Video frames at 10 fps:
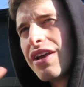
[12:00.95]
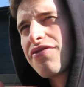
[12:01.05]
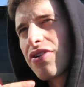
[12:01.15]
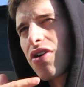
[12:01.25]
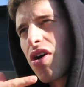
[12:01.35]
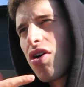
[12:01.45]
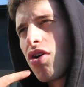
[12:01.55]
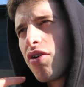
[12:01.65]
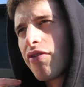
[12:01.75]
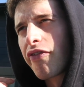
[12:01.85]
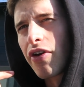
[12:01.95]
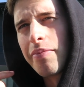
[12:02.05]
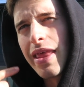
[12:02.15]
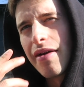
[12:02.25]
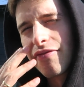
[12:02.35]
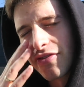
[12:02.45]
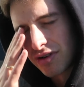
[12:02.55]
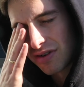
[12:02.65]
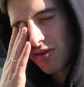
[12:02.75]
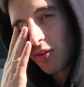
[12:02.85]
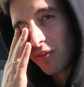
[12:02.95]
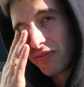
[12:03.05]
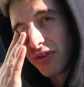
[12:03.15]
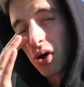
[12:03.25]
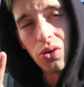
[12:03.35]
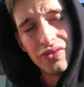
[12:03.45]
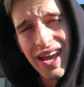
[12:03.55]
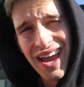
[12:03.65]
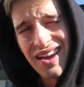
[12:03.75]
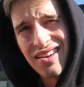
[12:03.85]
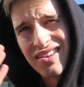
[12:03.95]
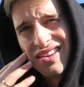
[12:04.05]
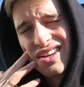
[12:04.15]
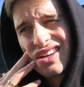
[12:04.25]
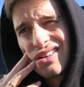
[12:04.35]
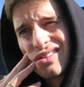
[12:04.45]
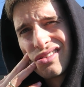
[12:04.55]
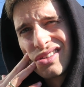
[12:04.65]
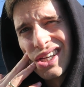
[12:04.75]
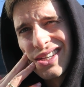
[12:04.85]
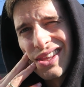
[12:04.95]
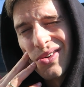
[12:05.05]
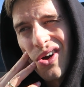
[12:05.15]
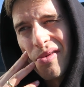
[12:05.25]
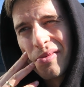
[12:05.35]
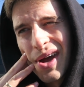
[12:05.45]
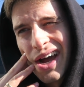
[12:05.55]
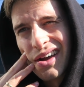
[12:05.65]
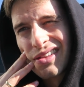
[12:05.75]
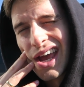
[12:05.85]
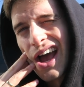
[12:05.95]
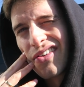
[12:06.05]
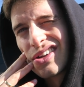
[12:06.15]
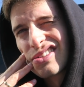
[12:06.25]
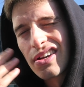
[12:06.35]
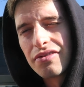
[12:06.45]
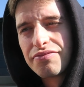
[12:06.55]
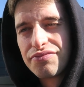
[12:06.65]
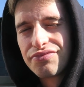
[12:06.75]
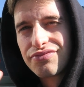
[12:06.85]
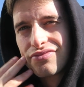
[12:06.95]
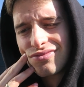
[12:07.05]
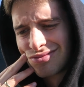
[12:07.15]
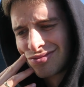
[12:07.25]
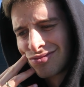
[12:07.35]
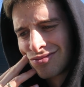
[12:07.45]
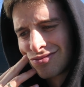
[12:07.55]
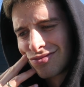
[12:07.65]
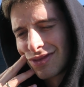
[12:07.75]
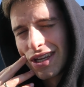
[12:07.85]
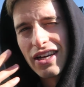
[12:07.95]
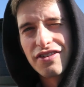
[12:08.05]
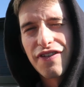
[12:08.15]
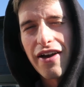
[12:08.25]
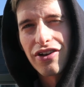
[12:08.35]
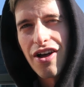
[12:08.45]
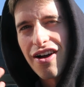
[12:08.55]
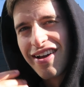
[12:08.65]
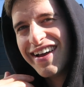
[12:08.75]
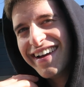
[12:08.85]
waiting for a call from them for a, the whole day. They said they were calling back and they haven't. So it's five o'clock.